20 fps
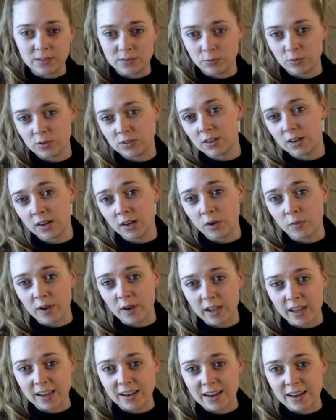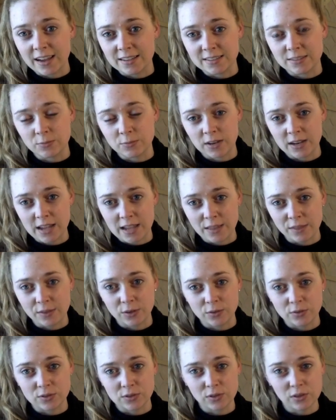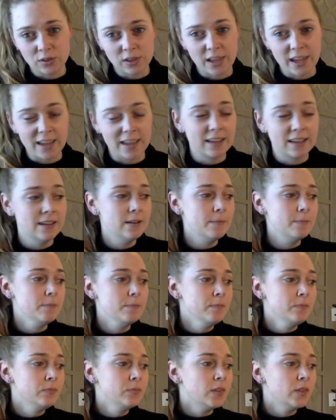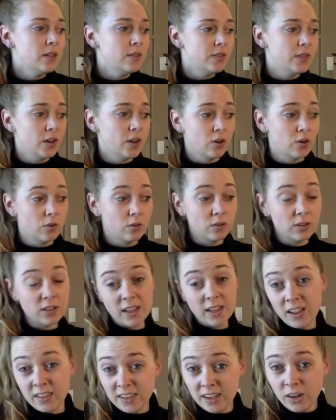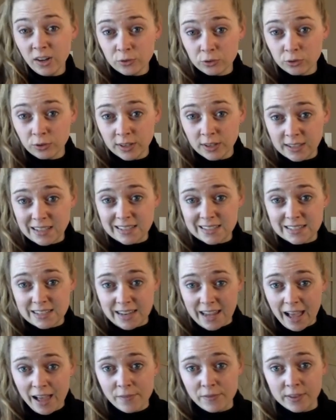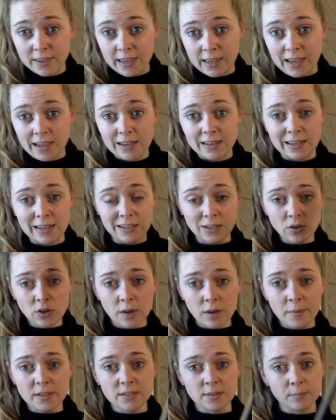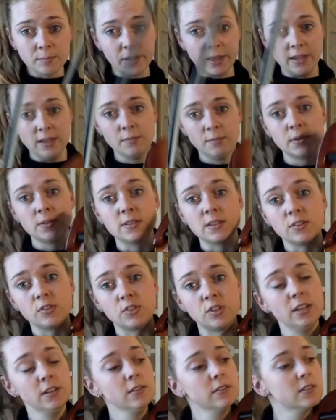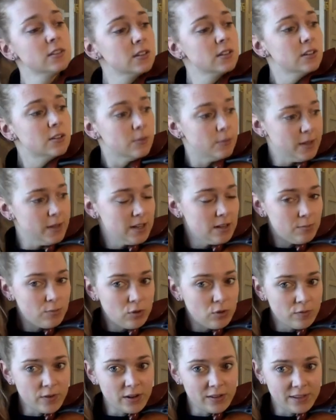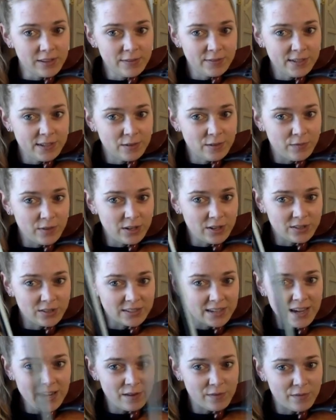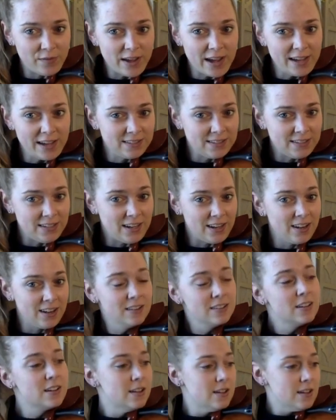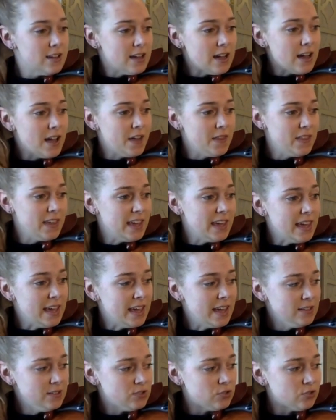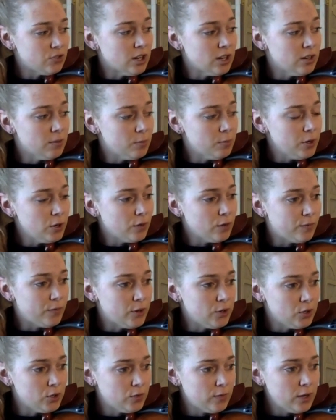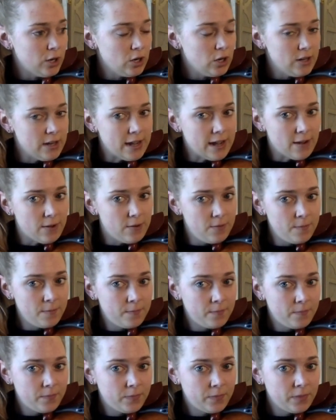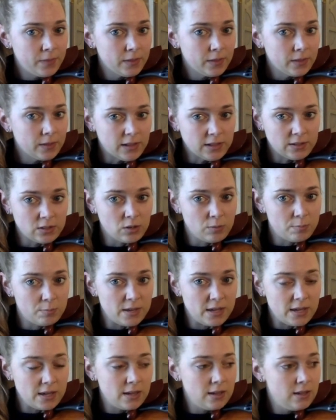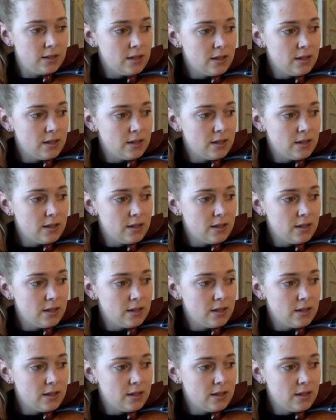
we're starting to recognize what eighth notes look like. They're a little tricky to navigate. Can you come into playing position? We got to move our left-hand fingers kind of fast here. On the A string, put your first finger down. That's our B.